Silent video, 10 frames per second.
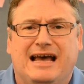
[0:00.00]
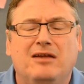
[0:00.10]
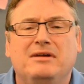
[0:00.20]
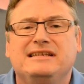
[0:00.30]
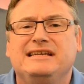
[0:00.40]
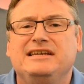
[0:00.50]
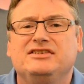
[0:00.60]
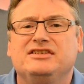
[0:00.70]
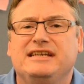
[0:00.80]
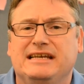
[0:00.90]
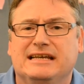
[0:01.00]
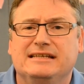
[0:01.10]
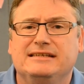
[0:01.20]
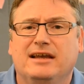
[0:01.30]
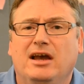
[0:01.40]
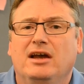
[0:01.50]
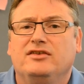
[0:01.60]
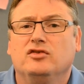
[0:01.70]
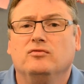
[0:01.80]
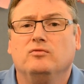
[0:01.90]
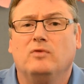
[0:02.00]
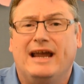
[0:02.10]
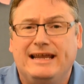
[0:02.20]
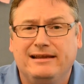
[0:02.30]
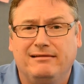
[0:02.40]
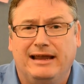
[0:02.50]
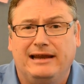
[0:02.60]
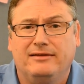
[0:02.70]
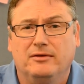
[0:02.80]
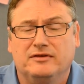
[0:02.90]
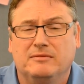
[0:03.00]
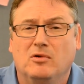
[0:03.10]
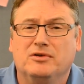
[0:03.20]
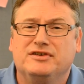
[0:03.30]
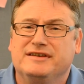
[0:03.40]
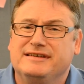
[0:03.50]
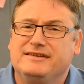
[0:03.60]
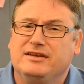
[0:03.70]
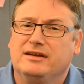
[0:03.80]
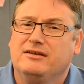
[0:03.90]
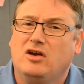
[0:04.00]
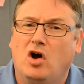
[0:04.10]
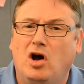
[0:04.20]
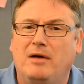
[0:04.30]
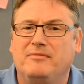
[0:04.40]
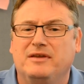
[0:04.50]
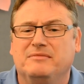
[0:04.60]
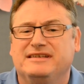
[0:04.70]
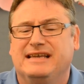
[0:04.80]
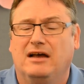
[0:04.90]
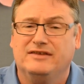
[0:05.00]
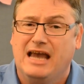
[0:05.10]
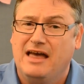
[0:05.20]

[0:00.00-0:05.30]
How do I teach kids to regulate those emotions, to calm themselves?